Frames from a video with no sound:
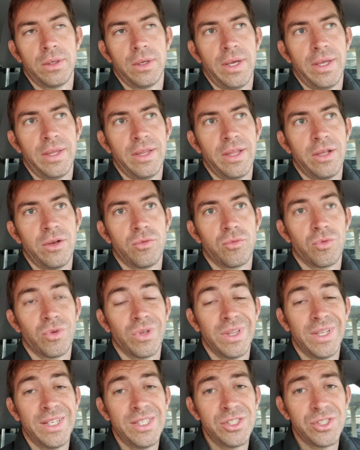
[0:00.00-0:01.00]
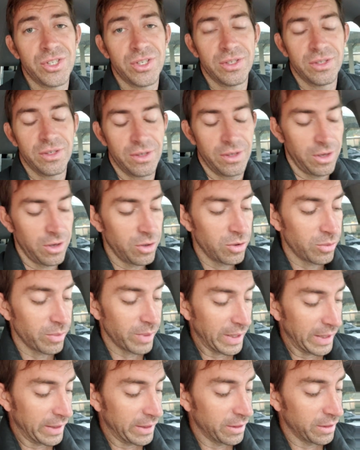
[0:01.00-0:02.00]
And then religion, oh
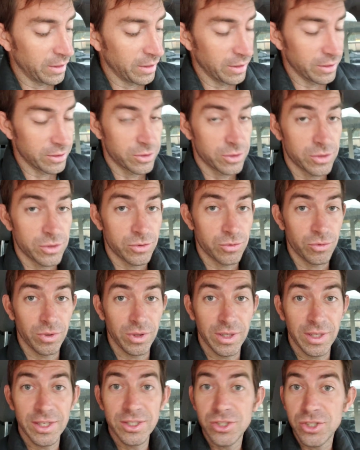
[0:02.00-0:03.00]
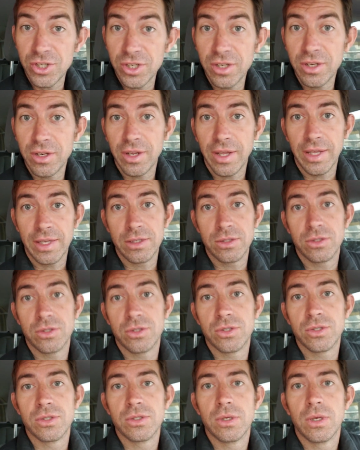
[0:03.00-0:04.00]
my goodness. Religion
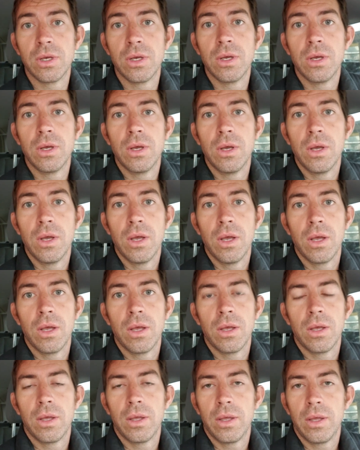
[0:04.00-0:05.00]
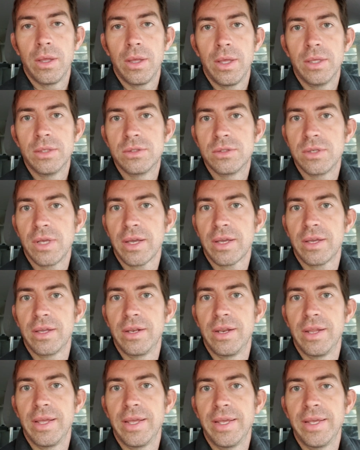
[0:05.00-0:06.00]
it's like
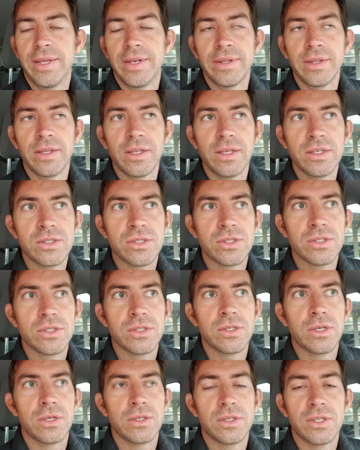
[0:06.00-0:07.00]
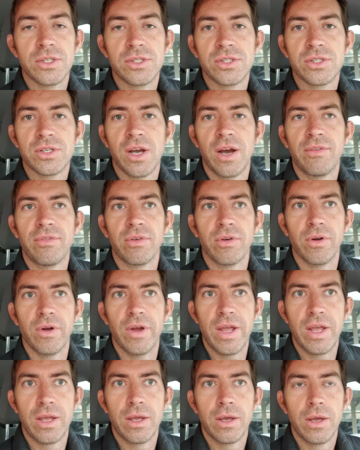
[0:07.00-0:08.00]
an endless
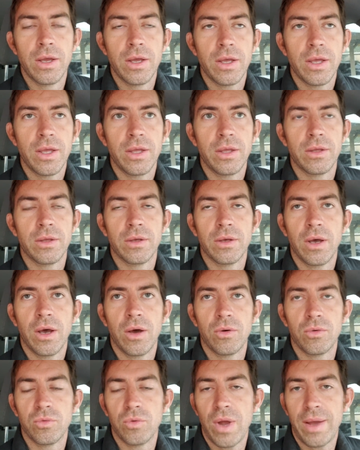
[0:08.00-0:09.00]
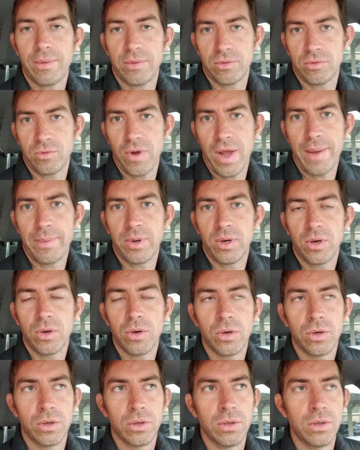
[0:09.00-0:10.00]
discovery, a rabbit
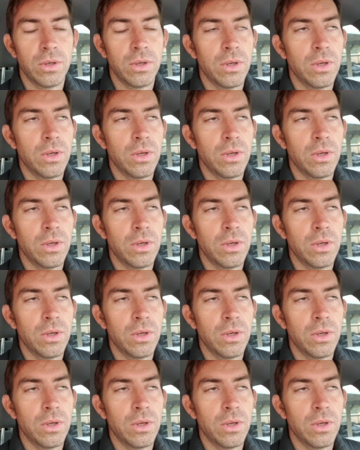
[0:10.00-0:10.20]
hole.